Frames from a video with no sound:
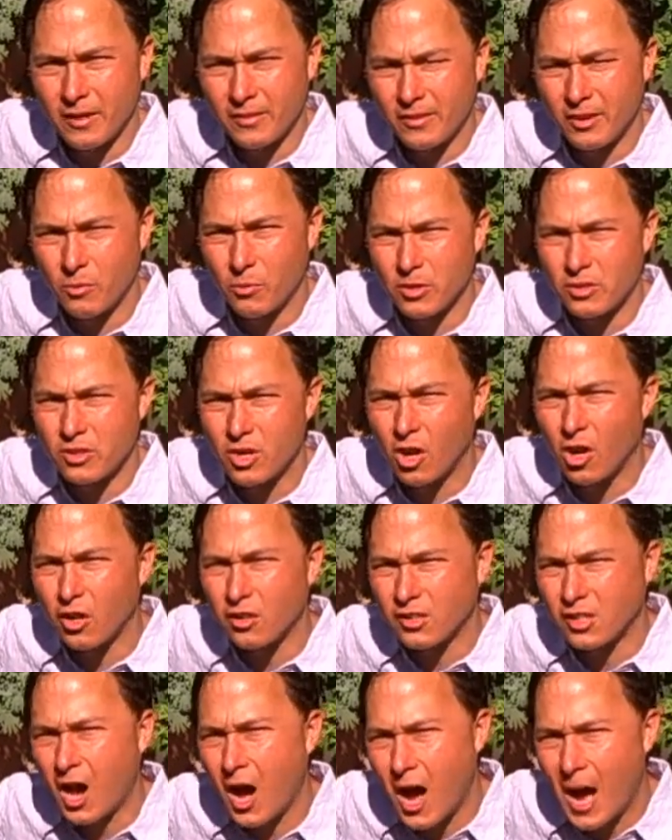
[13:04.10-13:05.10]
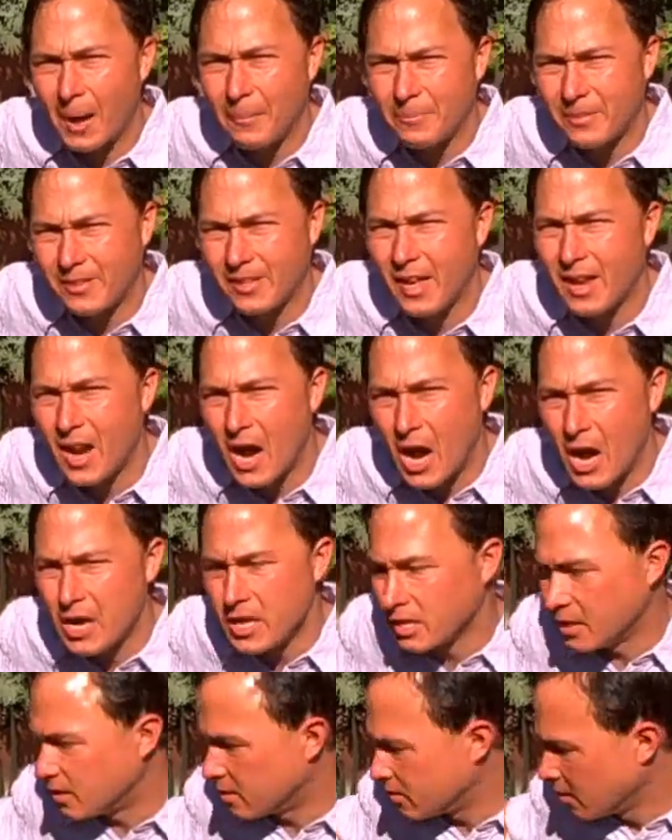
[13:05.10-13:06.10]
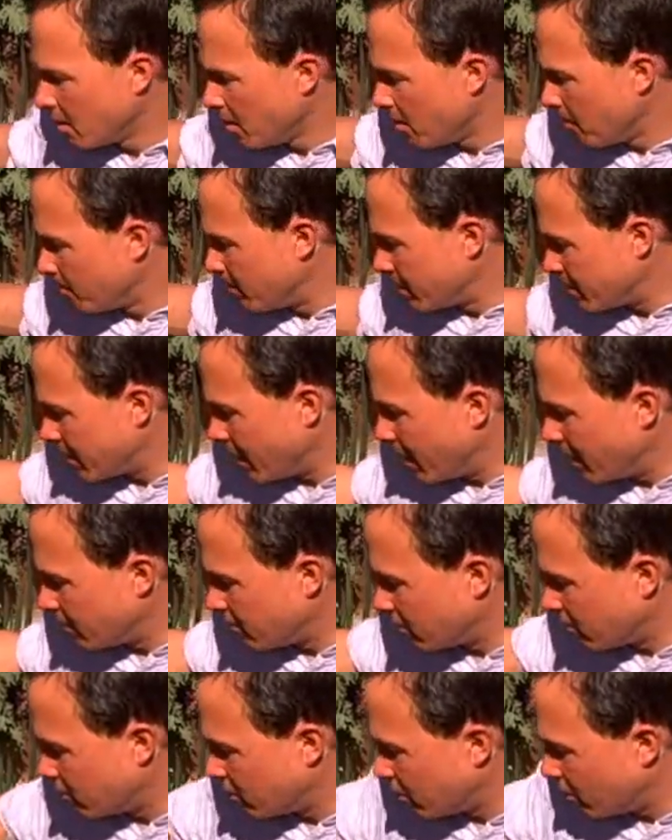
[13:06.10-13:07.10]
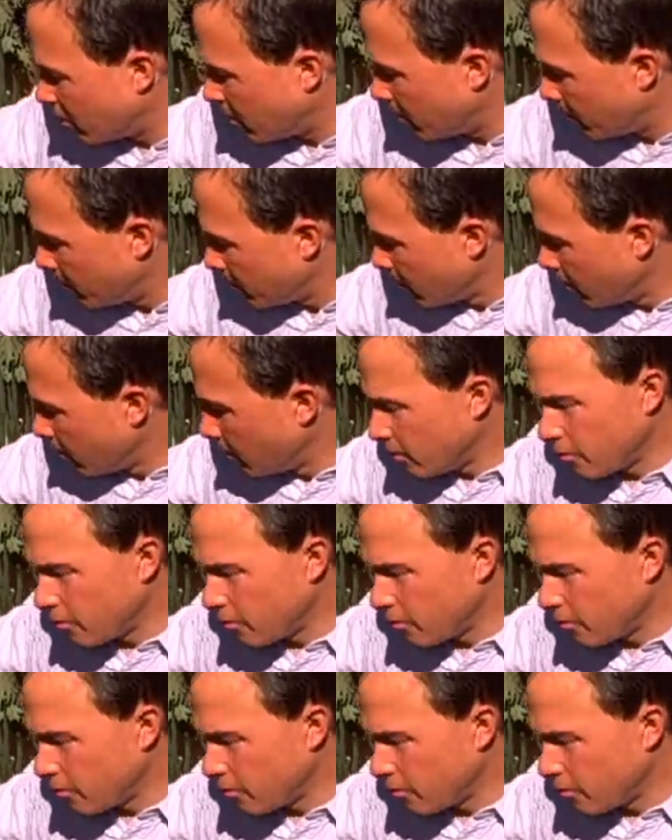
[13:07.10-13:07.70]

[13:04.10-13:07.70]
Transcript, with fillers: because they're what's called top set onions. Besides just the